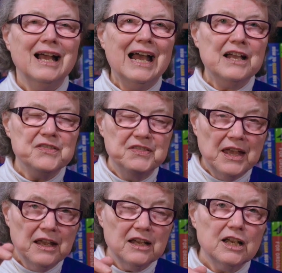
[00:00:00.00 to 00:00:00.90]
And
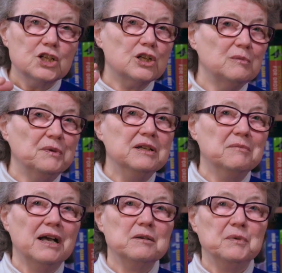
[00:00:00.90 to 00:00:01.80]
they shall be
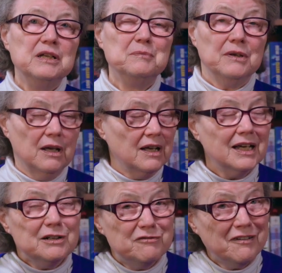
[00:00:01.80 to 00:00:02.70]
my people,
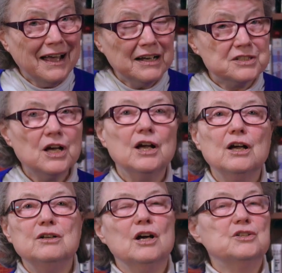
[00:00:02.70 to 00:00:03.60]
in fact,
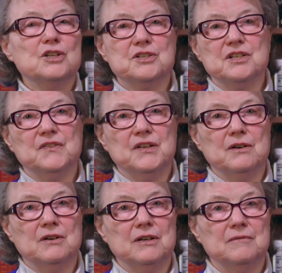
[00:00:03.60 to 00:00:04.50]
not just in
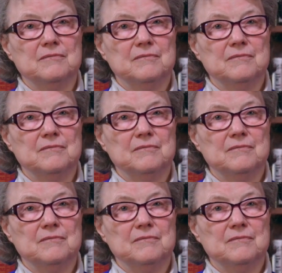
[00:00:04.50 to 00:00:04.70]
theory.